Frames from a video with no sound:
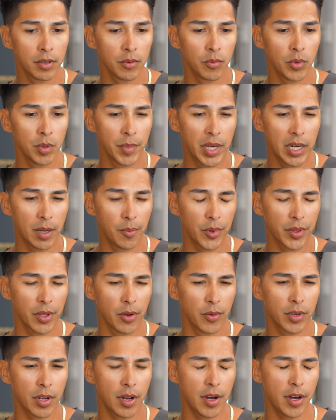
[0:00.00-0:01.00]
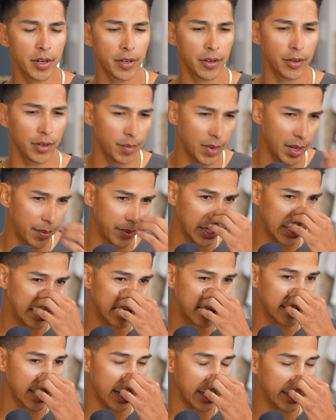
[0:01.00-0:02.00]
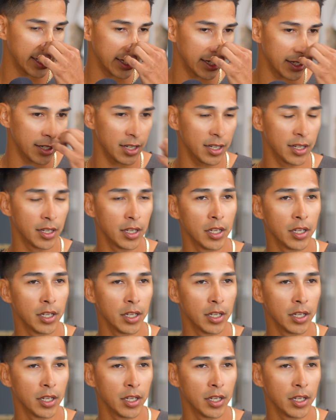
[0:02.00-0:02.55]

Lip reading: we met up with O'Connor, and maybe the 2nd.